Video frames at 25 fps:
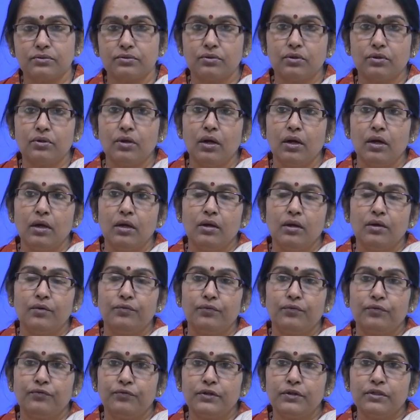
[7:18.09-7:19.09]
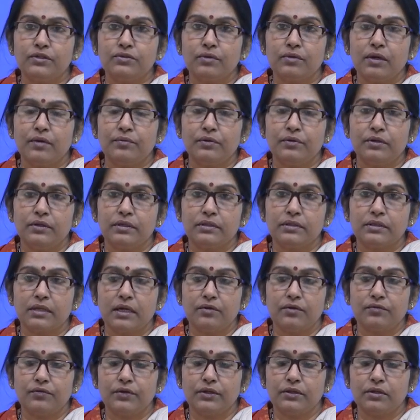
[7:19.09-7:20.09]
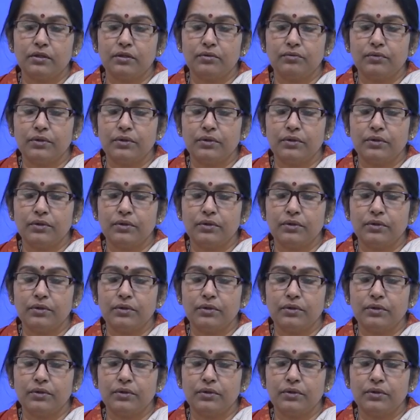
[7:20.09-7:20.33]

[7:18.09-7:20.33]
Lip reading: So first we have to decide whether